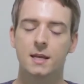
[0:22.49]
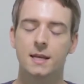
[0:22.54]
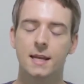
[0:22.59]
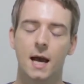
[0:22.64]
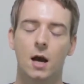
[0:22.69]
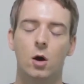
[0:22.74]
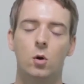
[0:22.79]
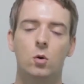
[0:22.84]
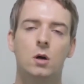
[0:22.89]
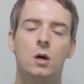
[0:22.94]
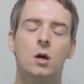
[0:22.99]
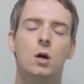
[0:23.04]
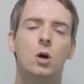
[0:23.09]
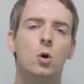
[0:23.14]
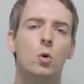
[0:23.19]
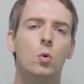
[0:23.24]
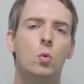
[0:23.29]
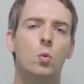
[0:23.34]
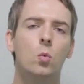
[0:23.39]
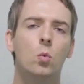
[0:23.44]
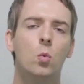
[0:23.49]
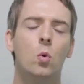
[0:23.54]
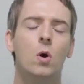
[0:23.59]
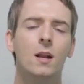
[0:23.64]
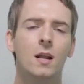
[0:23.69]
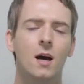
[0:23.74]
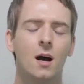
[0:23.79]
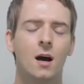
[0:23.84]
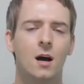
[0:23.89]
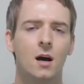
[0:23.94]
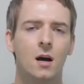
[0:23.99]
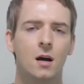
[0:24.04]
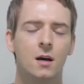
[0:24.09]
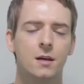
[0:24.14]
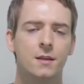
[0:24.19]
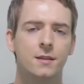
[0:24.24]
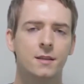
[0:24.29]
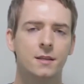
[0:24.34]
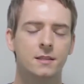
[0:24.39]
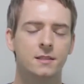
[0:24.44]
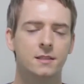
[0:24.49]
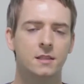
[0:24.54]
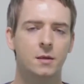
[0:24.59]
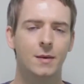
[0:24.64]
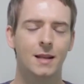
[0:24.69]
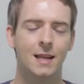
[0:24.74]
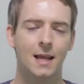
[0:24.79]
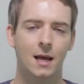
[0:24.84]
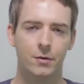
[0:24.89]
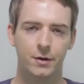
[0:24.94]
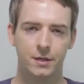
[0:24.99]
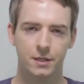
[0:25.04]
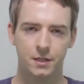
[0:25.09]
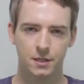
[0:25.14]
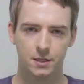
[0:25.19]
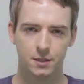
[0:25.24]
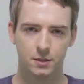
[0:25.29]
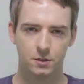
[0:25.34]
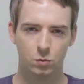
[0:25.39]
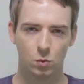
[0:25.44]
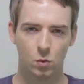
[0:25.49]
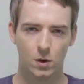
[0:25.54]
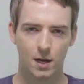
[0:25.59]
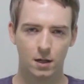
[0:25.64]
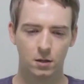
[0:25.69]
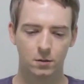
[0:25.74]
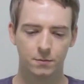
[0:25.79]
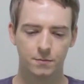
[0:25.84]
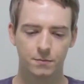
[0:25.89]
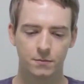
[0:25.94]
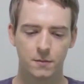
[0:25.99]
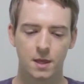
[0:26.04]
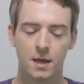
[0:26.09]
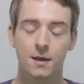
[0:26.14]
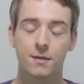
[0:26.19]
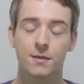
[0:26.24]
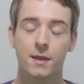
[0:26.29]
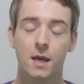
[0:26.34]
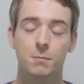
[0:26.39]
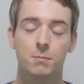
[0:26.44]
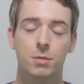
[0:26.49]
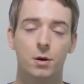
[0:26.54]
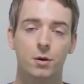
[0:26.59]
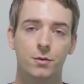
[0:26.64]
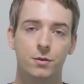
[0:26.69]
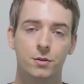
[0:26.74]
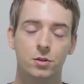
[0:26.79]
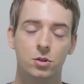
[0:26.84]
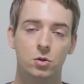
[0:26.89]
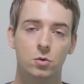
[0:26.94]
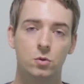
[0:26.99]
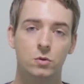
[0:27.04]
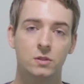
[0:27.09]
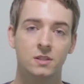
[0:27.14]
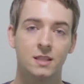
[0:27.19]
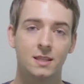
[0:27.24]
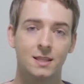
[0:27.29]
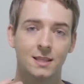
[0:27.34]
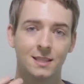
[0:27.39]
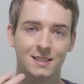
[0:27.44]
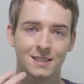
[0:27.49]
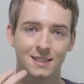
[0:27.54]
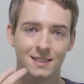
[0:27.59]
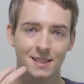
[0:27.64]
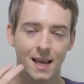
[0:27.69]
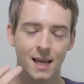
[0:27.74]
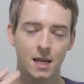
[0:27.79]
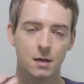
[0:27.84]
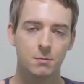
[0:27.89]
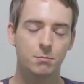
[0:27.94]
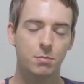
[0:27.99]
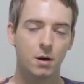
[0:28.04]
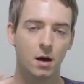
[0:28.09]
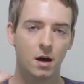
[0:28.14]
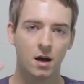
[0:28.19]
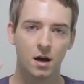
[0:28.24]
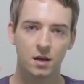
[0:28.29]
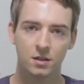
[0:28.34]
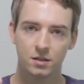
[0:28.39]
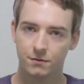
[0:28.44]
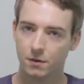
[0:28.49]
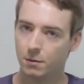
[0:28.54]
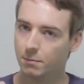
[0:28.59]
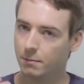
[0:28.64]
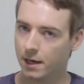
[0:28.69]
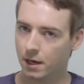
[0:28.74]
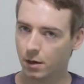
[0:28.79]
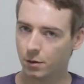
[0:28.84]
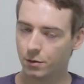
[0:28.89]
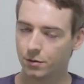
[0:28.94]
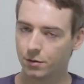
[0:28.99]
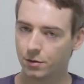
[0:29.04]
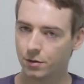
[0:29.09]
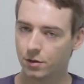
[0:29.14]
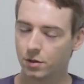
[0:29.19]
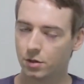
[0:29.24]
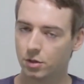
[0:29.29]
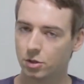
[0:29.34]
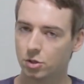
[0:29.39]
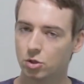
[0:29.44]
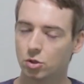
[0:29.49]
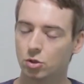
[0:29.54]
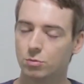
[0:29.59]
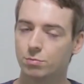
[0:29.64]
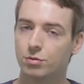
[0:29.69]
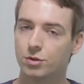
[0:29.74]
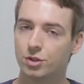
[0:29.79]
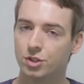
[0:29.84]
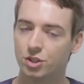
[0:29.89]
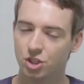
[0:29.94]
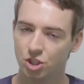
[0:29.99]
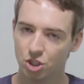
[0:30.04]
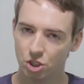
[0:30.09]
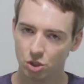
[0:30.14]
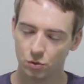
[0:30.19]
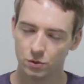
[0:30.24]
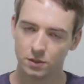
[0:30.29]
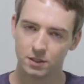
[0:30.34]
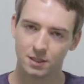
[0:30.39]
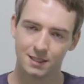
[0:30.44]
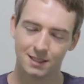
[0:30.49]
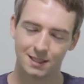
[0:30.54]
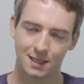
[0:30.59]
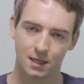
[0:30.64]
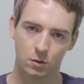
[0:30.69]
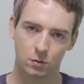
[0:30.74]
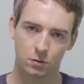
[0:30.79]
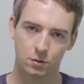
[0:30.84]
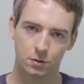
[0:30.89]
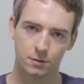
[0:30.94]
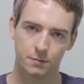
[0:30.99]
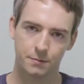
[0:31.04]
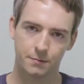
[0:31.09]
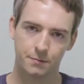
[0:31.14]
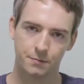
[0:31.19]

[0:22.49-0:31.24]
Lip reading: Now, what are the similarities? Well, they both use the same part of the mouth to produce the sound.